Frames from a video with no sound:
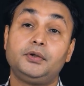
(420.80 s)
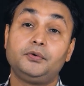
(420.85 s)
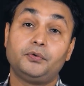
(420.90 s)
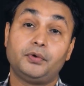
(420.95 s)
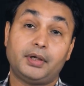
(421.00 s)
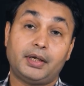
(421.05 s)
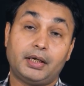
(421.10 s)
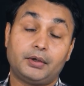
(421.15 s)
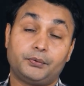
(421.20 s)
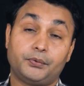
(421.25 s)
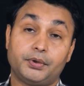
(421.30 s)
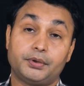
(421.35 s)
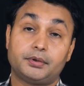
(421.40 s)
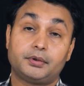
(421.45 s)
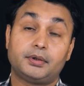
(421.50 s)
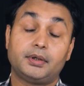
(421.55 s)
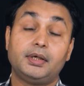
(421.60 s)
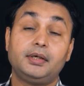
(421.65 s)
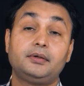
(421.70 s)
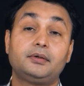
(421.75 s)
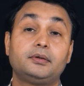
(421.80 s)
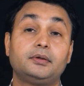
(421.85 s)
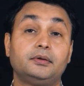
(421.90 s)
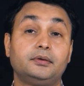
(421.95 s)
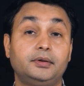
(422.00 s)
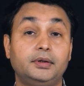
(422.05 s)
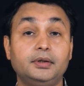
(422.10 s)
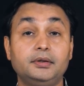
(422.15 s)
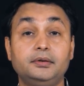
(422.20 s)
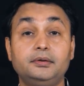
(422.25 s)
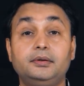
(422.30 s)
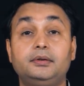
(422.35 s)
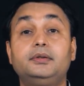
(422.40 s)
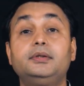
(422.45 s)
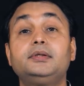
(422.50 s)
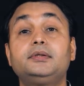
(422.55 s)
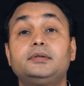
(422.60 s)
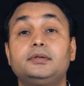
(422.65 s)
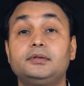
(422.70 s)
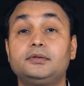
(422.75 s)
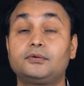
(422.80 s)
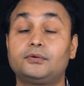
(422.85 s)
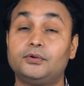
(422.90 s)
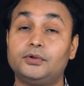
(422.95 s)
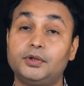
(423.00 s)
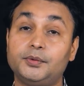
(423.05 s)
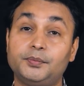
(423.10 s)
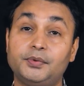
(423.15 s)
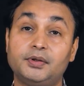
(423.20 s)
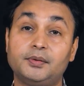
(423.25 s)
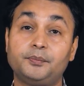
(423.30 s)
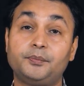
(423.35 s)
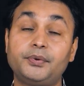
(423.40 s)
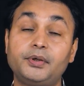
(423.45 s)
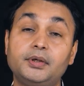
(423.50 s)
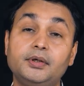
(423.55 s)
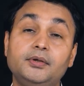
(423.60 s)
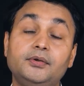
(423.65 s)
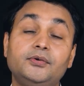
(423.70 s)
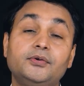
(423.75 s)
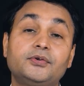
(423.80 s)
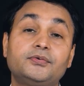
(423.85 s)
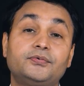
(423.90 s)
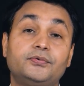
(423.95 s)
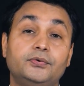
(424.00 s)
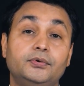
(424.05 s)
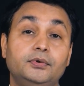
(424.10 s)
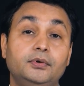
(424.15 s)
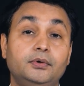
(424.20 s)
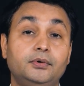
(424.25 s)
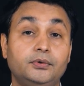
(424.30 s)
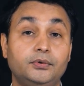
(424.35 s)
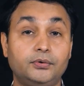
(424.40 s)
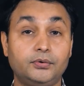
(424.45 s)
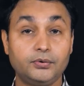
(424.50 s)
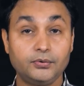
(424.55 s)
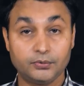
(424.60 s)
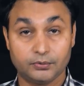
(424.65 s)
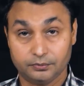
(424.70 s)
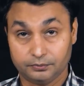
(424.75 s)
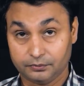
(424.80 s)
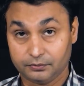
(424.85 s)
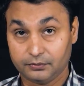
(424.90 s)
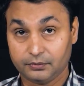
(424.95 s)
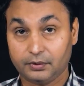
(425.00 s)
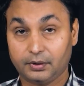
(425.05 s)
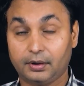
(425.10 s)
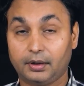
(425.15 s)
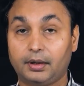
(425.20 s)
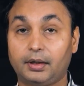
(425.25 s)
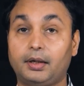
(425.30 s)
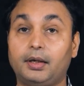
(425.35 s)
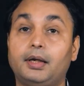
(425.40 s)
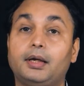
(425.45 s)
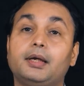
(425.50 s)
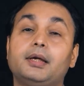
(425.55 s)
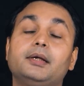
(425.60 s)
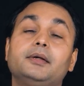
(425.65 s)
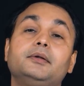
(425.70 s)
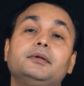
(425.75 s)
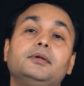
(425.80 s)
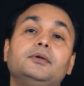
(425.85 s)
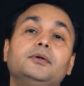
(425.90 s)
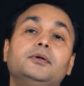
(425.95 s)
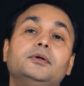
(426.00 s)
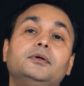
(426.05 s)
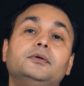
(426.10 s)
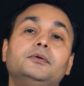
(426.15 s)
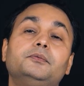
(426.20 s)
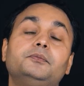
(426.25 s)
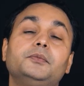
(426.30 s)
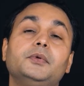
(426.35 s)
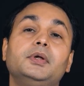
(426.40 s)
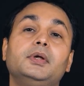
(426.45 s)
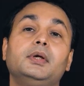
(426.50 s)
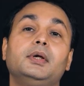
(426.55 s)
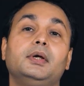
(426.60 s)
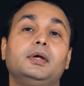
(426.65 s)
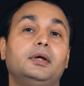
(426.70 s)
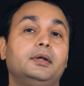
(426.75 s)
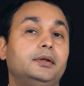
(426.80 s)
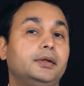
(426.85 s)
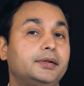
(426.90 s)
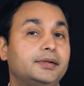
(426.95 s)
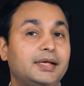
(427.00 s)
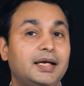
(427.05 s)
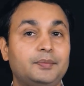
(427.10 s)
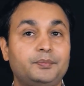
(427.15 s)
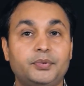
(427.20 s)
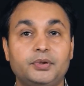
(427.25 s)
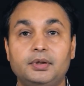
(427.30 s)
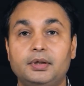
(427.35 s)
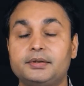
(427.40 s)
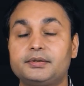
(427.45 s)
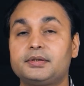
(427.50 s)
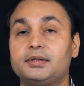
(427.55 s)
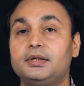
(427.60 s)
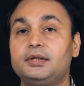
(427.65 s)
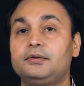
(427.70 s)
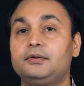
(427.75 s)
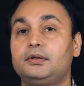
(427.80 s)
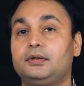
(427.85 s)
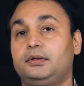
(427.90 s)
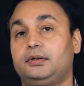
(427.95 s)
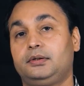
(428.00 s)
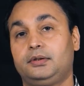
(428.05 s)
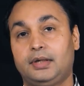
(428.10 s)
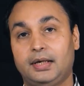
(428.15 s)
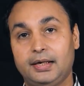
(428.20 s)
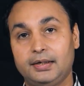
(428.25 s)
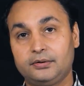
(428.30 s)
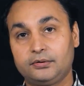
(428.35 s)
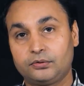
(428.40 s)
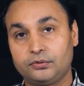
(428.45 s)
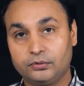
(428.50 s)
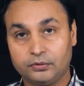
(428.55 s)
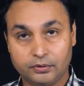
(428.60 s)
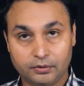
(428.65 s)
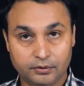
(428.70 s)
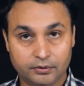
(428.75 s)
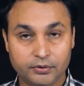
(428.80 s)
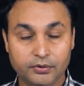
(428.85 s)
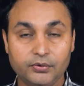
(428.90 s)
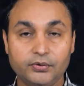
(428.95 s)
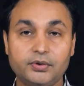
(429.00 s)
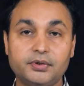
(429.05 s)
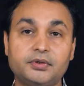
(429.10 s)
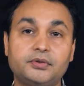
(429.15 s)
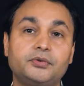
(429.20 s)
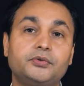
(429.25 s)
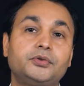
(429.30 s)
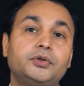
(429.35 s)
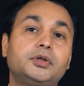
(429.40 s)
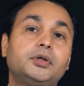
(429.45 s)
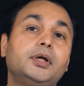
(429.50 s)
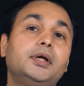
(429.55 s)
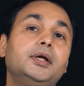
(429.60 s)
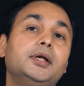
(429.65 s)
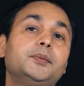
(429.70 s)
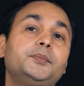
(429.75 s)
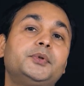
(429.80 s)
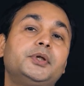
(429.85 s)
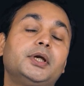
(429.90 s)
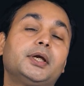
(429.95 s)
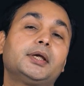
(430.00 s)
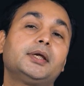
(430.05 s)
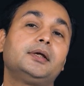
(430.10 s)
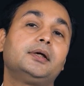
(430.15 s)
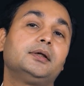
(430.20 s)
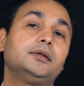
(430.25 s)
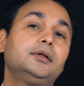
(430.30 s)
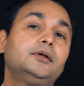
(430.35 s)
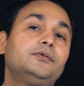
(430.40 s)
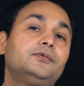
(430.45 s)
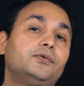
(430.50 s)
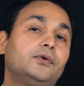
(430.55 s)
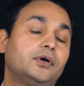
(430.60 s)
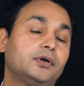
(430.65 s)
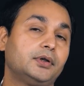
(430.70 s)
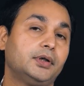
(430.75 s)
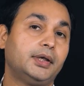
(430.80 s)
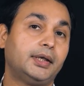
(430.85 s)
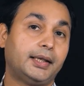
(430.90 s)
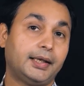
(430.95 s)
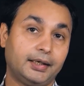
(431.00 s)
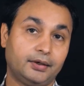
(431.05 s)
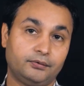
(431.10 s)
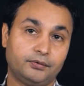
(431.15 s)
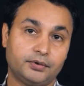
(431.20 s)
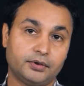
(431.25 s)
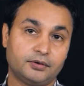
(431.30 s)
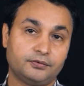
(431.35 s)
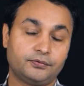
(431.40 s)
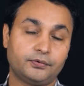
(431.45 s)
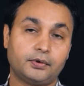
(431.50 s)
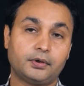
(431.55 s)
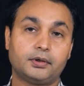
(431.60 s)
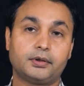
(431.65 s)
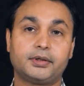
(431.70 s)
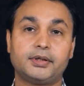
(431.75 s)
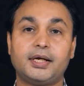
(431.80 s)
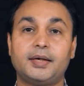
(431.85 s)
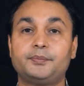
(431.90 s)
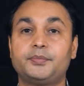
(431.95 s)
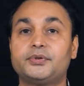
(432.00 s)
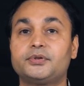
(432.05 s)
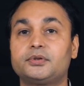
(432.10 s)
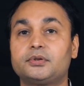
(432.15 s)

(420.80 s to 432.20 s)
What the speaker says: language, right, then this is going to be a pretty useful tool. And for example, let's say in high school in the US, you end up taking other foreign languages, for example